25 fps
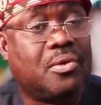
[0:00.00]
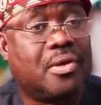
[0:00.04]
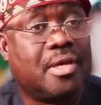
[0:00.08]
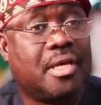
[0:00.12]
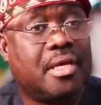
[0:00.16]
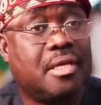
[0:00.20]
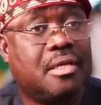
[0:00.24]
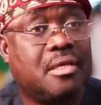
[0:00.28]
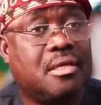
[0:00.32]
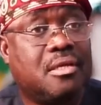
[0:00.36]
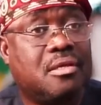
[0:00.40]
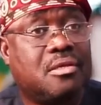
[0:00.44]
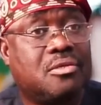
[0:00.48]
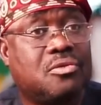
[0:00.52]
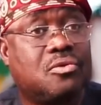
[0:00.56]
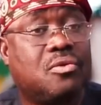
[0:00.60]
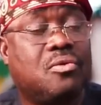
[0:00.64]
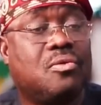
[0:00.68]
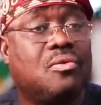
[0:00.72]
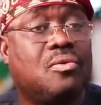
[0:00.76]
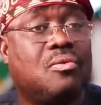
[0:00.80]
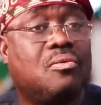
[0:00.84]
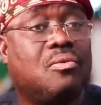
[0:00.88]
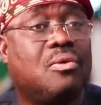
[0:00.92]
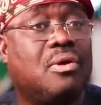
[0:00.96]
okay?
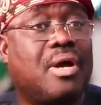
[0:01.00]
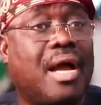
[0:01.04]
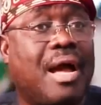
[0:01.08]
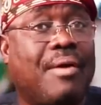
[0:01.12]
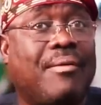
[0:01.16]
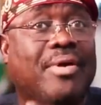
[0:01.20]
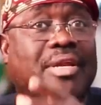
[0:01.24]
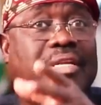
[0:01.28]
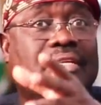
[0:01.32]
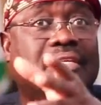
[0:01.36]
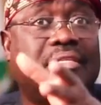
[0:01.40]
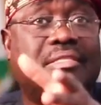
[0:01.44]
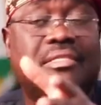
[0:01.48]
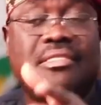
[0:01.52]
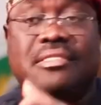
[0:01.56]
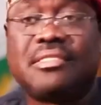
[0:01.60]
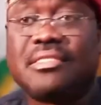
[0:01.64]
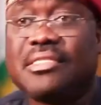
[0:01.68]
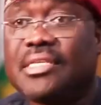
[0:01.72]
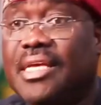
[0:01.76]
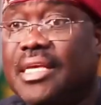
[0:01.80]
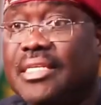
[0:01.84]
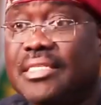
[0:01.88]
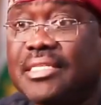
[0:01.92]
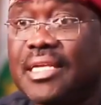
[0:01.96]
So our
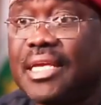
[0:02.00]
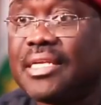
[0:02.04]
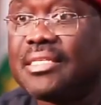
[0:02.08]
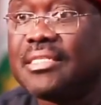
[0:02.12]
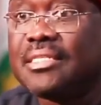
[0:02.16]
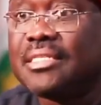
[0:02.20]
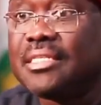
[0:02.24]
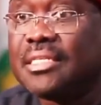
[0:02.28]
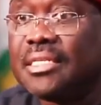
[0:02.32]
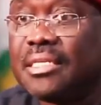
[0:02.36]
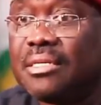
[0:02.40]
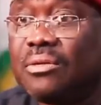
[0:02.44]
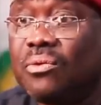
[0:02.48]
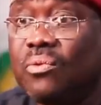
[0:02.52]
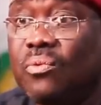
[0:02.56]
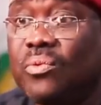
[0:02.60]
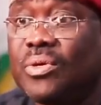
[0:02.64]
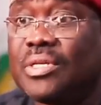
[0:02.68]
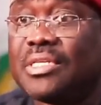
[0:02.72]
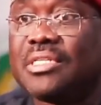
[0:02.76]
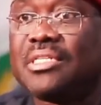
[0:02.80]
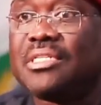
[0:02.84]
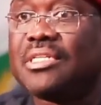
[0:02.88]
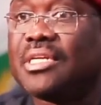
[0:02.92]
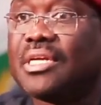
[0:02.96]
CSSD,
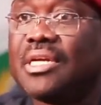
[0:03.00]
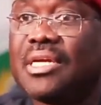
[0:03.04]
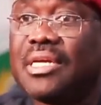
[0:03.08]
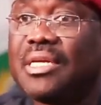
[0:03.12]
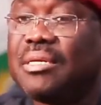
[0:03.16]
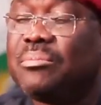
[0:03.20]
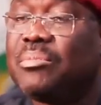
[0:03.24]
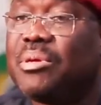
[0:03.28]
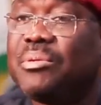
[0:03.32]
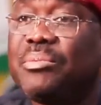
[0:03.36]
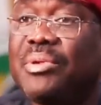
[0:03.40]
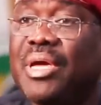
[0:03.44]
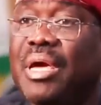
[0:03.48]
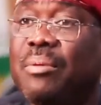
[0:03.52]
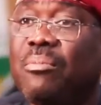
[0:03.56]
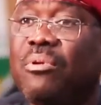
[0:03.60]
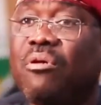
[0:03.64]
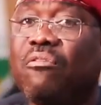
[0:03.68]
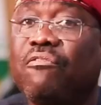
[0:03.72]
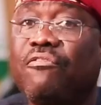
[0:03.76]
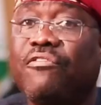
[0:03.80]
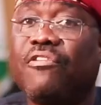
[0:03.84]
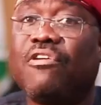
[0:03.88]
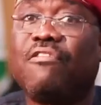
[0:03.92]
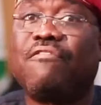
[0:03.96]
we train maybe
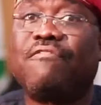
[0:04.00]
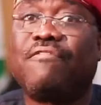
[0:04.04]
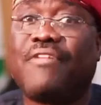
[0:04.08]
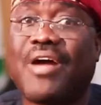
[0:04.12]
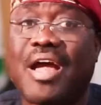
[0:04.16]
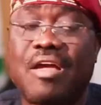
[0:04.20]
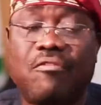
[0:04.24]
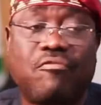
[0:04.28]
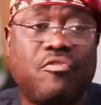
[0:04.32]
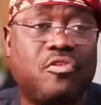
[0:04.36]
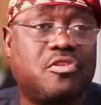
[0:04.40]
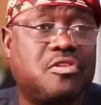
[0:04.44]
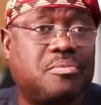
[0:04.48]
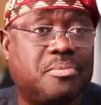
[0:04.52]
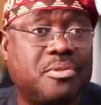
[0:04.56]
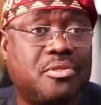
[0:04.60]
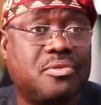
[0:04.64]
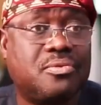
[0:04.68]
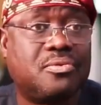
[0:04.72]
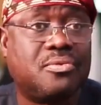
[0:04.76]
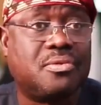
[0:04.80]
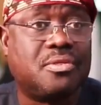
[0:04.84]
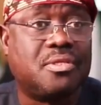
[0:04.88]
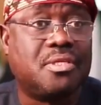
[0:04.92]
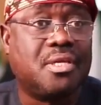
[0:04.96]
about 4 or 5
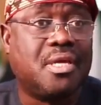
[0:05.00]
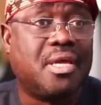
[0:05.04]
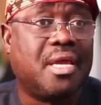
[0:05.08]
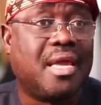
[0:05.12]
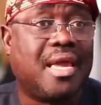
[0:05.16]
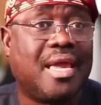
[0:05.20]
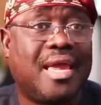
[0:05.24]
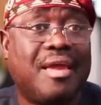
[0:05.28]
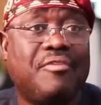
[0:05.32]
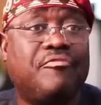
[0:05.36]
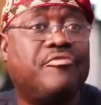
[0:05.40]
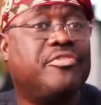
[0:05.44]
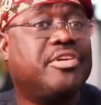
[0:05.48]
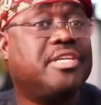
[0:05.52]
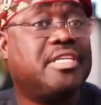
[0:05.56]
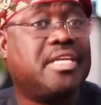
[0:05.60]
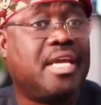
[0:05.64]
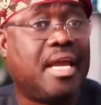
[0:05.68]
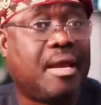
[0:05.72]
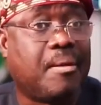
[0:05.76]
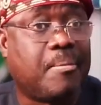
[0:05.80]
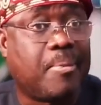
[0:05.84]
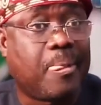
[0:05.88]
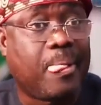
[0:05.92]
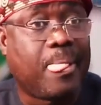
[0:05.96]
hospitals every
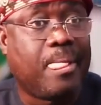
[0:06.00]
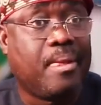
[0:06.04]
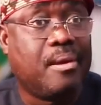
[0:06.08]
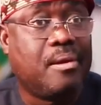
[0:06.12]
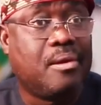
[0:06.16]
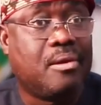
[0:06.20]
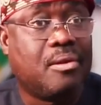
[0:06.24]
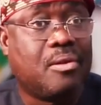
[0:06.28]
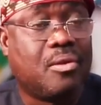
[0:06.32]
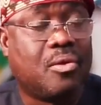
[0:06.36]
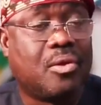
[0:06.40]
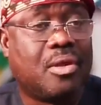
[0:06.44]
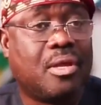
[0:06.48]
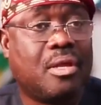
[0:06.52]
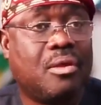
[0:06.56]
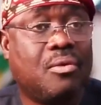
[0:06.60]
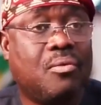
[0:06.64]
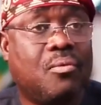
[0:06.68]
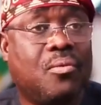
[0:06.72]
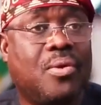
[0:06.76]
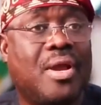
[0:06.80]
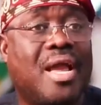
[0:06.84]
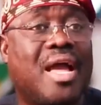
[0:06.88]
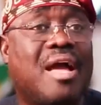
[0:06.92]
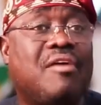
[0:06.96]
year,
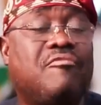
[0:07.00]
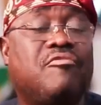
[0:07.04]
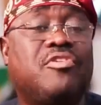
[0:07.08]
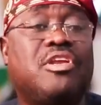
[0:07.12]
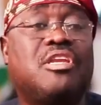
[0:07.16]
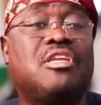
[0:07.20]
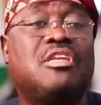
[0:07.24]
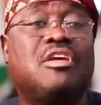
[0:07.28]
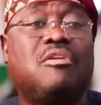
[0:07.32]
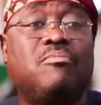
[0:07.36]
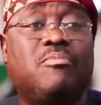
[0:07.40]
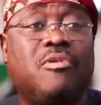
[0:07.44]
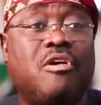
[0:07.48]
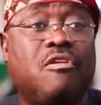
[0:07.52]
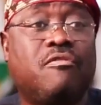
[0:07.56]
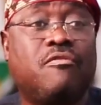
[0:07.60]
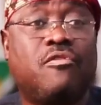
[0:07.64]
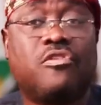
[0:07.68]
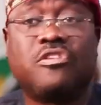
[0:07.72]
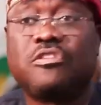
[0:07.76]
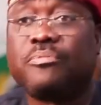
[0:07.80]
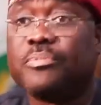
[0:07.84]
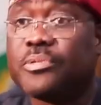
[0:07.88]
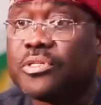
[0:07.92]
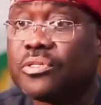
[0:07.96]
okay? We have a number
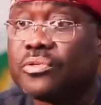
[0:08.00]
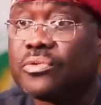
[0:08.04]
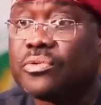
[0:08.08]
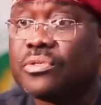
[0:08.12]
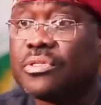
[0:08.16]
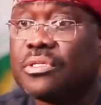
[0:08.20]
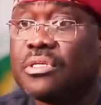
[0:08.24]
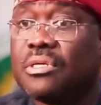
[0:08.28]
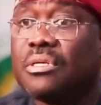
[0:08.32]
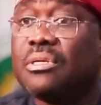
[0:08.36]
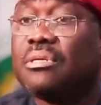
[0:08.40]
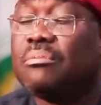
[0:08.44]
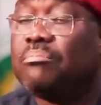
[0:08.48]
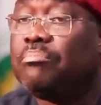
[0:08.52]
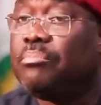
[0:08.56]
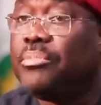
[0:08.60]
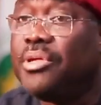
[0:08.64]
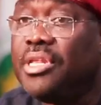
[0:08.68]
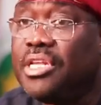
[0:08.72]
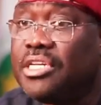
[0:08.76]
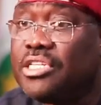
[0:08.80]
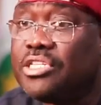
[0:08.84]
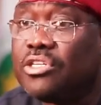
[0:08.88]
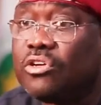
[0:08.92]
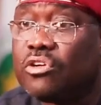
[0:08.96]
of hospitals,
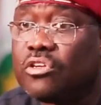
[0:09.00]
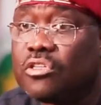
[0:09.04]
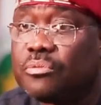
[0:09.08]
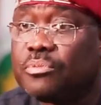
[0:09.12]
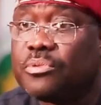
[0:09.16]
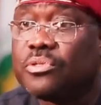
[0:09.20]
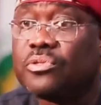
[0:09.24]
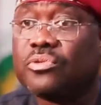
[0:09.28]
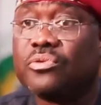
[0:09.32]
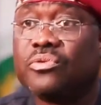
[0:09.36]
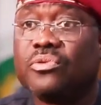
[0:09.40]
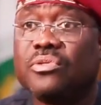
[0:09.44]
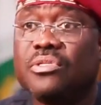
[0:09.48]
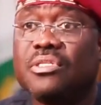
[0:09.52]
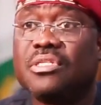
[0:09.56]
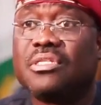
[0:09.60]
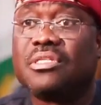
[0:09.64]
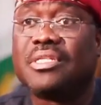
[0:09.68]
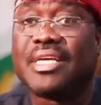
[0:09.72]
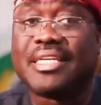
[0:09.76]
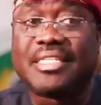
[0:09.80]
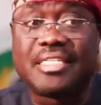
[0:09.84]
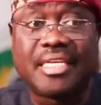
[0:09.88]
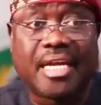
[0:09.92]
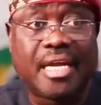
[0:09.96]
military hospitals,
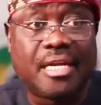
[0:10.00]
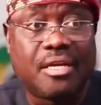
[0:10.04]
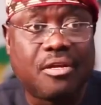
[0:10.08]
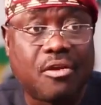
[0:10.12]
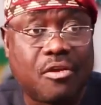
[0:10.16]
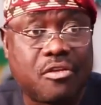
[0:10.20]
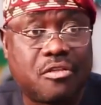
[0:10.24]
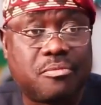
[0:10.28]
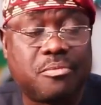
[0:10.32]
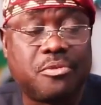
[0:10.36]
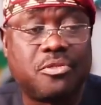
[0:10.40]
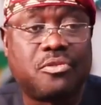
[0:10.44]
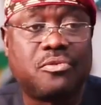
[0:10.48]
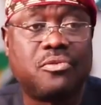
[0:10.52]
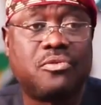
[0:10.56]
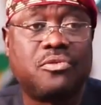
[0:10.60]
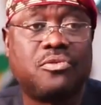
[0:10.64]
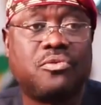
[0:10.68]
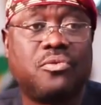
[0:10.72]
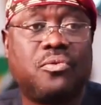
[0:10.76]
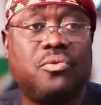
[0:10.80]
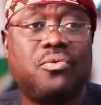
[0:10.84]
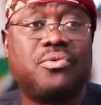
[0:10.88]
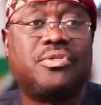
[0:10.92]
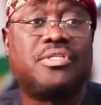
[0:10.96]
tertiary
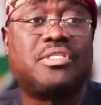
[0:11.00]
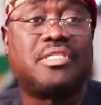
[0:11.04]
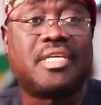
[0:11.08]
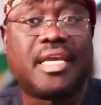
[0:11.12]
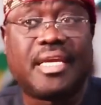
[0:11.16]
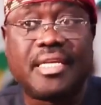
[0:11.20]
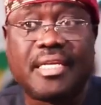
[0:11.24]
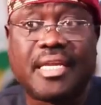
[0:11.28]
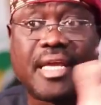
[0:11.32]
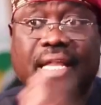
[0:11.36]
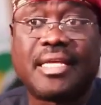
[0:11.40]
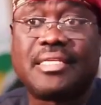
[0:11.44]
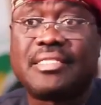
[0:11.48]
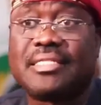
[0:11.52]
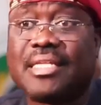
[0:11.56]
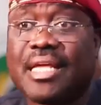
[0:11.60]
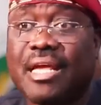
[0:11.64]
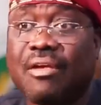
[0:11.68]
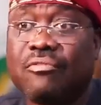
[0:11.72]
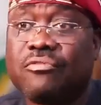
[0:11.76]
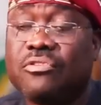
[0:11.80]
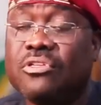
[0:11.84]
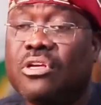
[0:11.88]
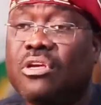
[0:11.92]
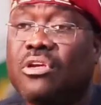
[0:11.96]
hospitals, who send their
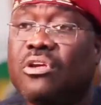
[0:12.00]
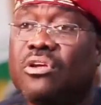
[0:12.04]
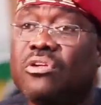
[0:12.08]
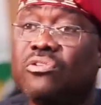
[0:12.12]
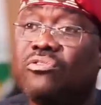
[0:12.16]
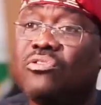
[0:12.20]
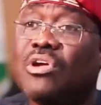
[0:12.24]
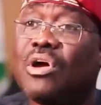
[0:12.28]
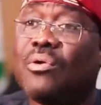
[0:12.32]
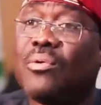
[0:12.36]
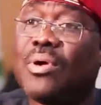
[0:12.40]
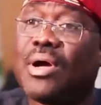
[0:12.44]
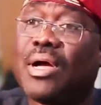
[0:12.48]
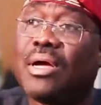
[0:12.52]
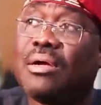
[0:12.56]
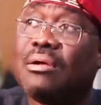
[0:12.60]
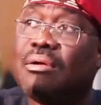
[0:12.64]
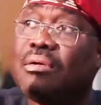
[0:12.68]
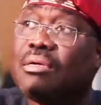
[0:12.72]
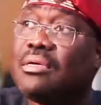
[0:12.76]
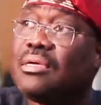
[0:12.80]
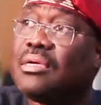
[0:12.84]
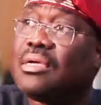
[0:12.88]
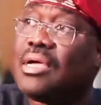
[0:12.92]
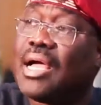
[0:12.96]
staff to our
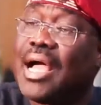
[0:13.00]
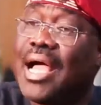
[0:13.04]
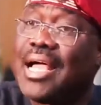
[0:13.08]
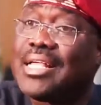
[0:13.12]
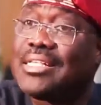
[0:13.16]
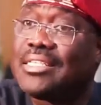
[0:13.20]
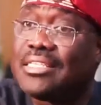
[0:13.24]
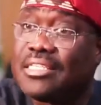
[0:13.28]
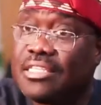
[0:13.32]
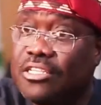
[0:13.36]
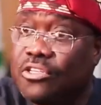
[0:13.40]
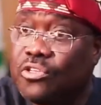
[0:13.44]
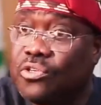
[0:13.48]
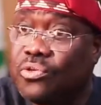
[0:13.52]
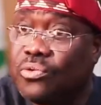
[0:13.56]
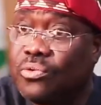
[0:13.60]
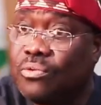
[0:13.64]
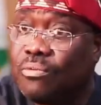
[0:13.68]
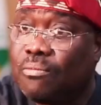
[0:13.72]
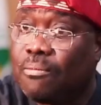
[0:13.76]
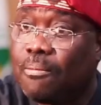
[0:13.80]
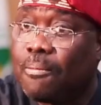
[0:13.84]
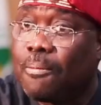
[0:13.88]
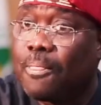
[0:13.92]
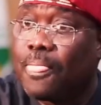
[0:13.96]

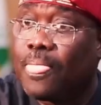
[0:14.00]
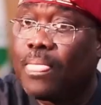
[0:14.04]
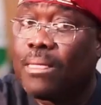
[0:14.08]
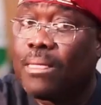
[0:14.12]
ICU,